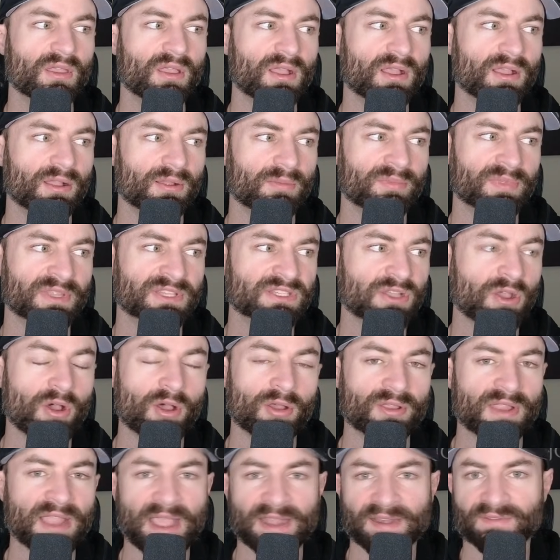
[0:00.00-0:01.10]
Um, it's all
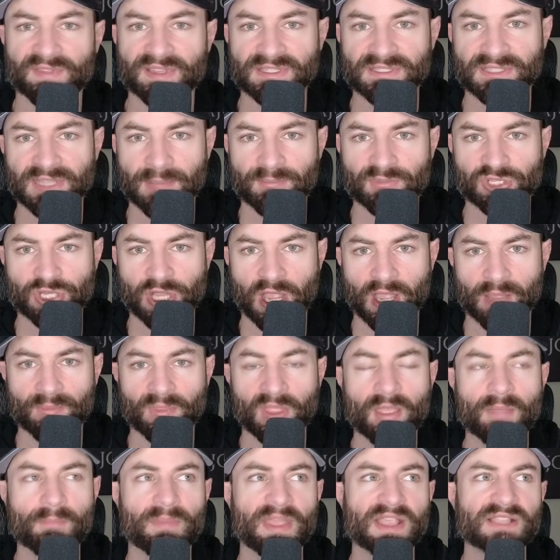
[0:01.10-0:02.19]
kind of the same job.
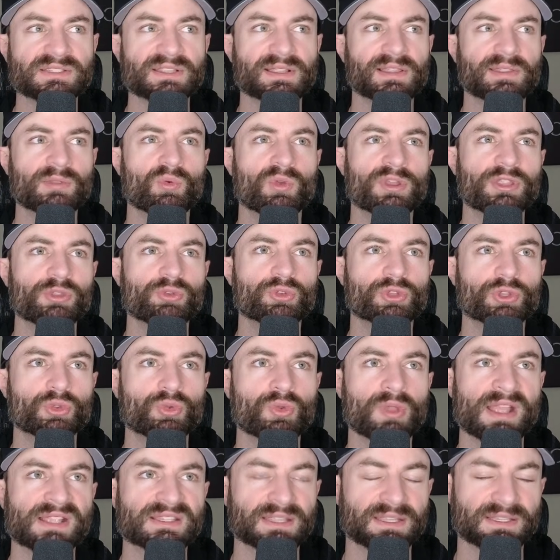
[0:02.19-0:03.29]
Basically, what do you do
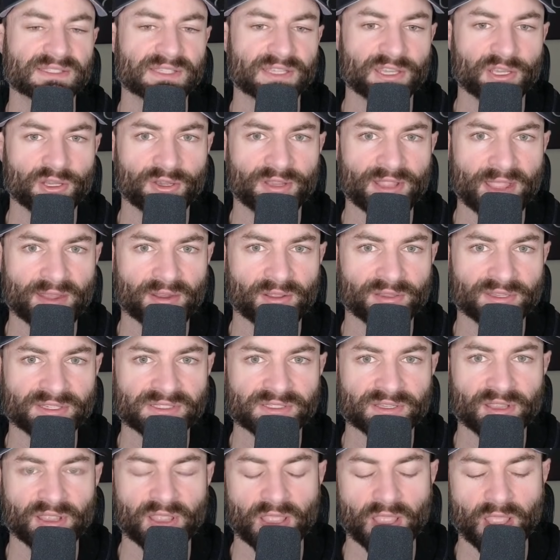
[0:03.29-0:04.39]
as a security
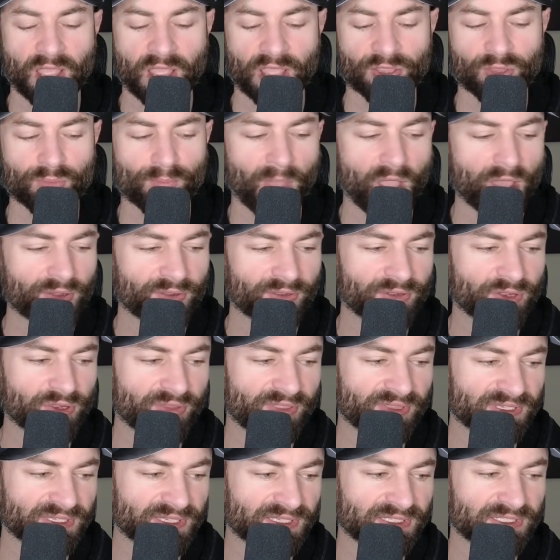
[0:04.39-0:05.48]
analyst? Uh, you monitor
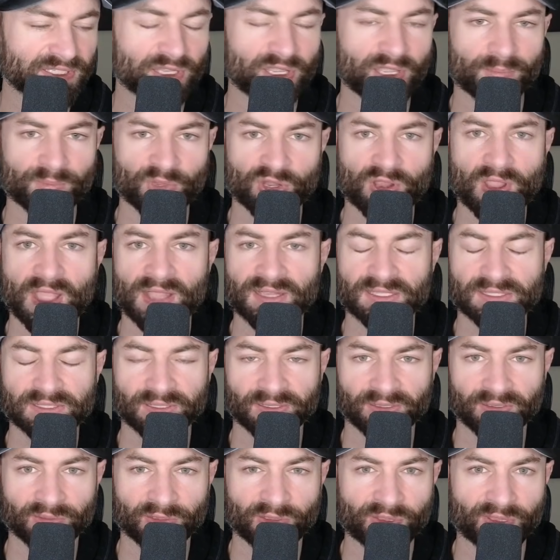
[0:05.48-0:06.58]
the system, you're
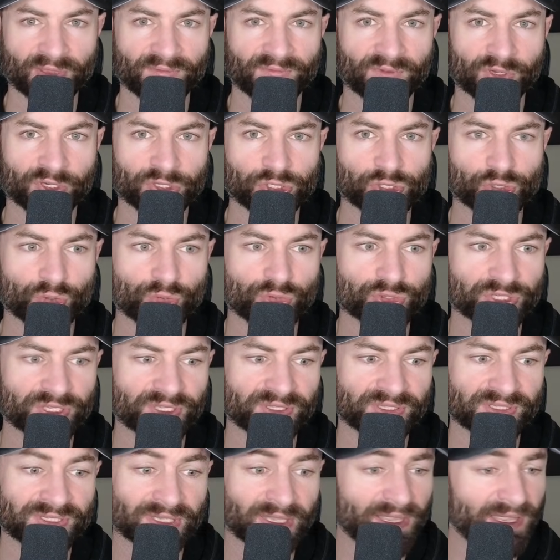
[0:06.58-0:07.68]
constantly looking for
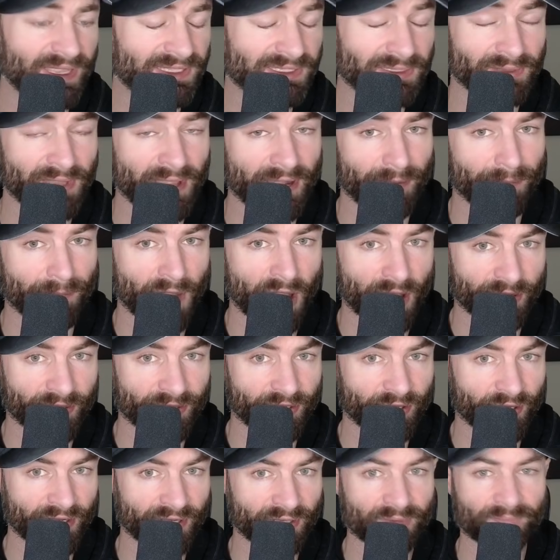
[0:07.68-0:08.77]
intrusions. It's a lot of
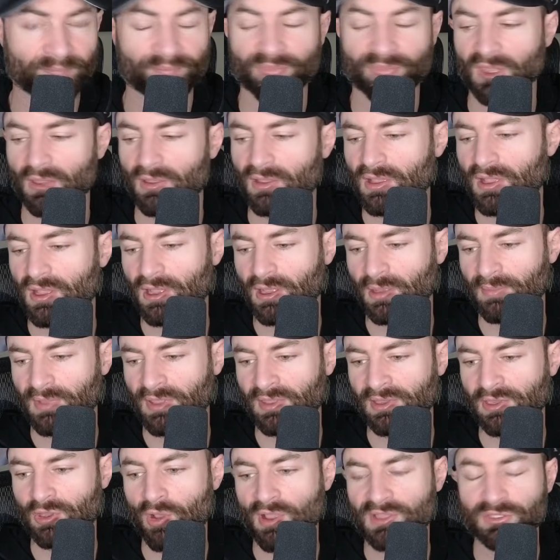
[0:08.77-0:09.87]
monitoring. Um, and
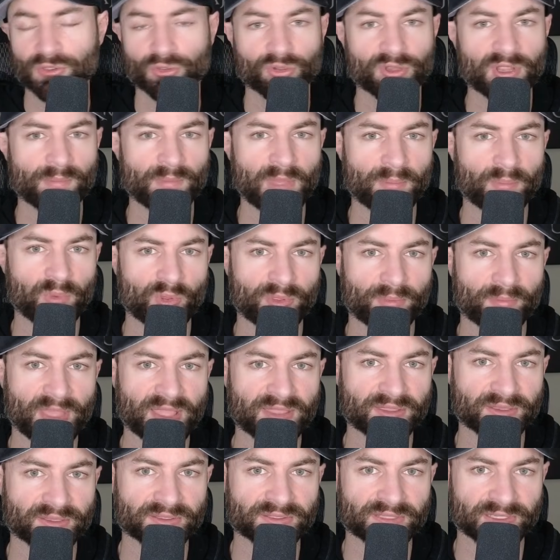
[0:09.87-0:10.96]
then you also do come up with
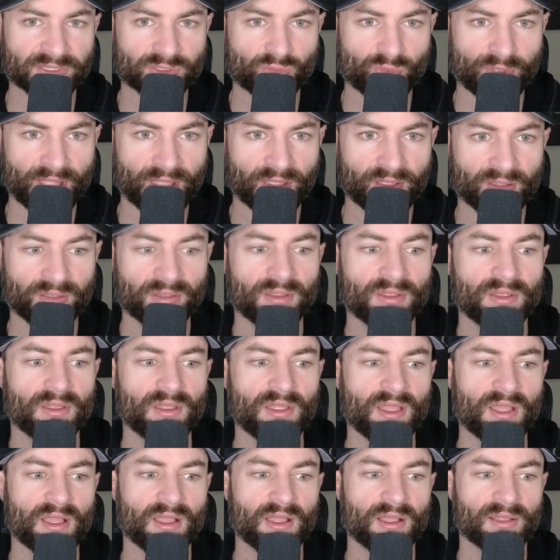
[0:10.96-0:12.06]
methods as well
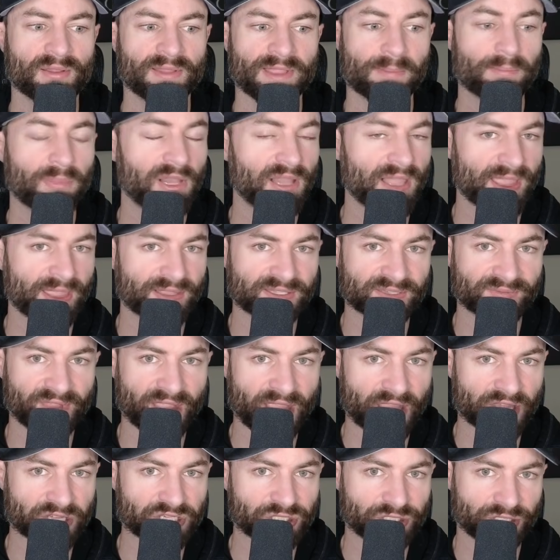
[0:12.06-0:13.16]
uh, like plans of
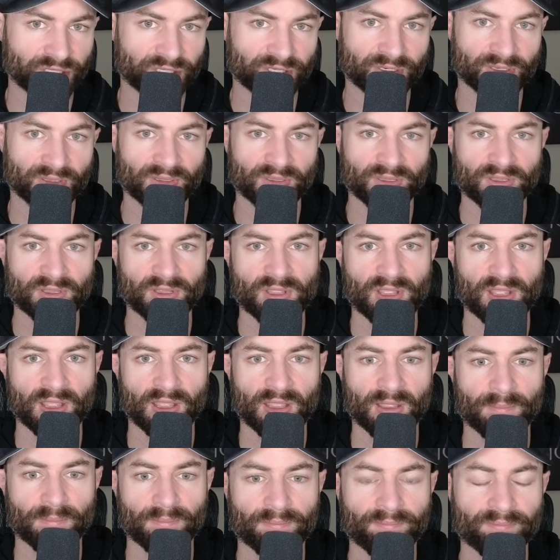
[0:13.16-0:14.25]
action
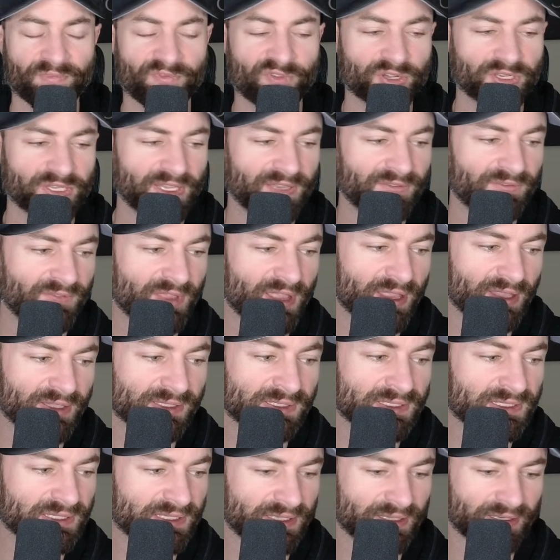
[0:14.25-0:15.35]
uh, for
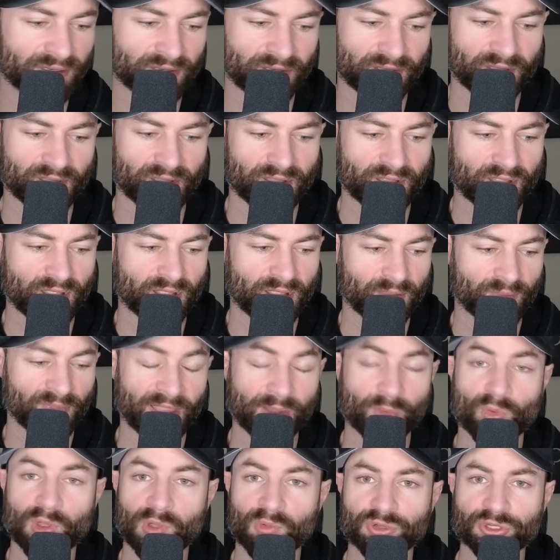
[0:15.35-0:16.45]
defense and um, like
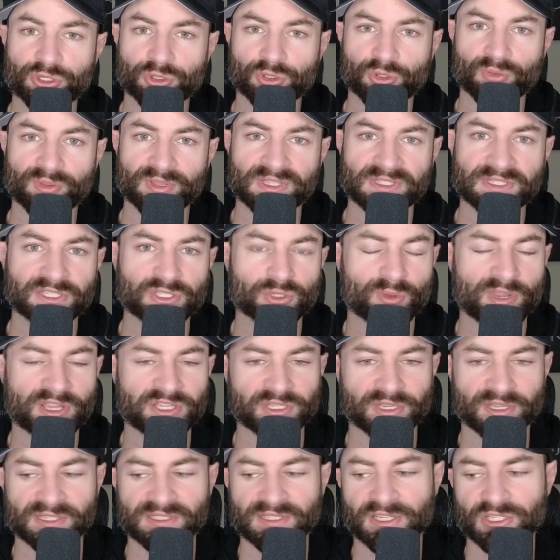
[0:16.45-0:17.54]
what would you do in this situation,
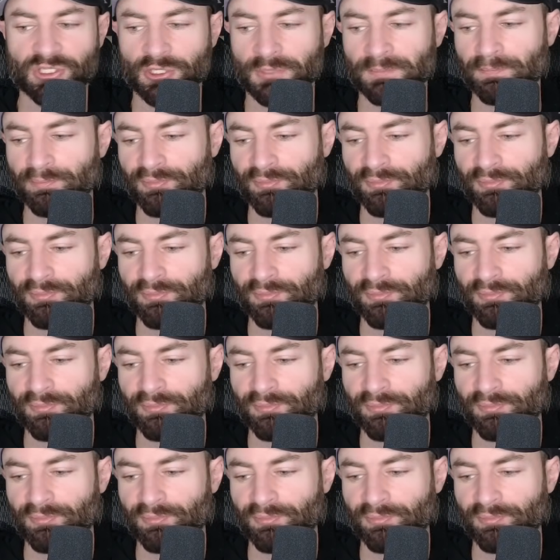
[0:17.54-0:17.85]
etc.